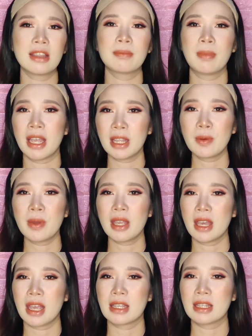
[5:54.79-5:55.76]
And by the
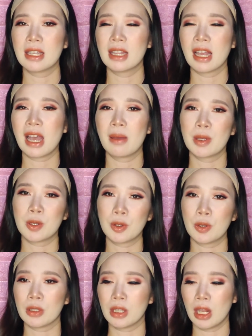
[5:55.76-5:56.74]
way guys, ginagamit
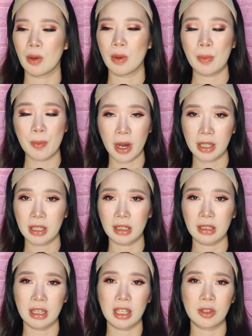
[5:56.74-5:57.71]
ko yung dalawang product
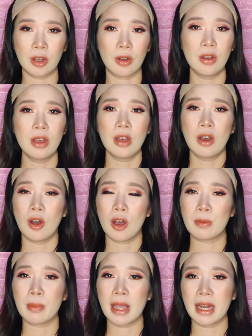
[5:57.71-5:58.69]
na ito
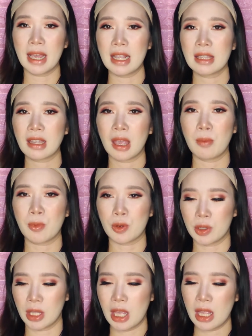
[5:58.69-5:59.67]
on my nighttime
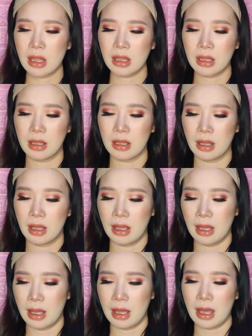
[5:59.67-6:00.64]
routine.
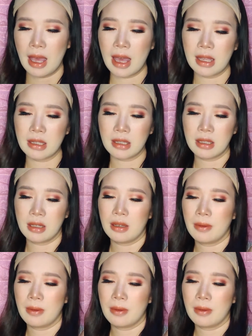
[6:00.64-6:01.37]
And